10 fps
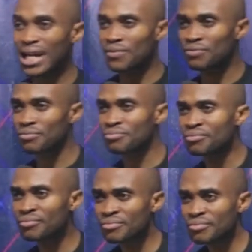life
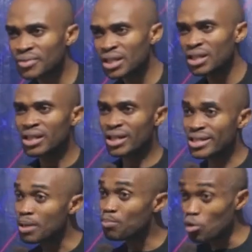
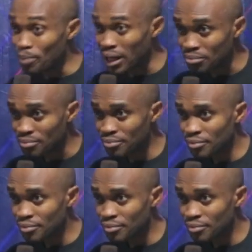is a problem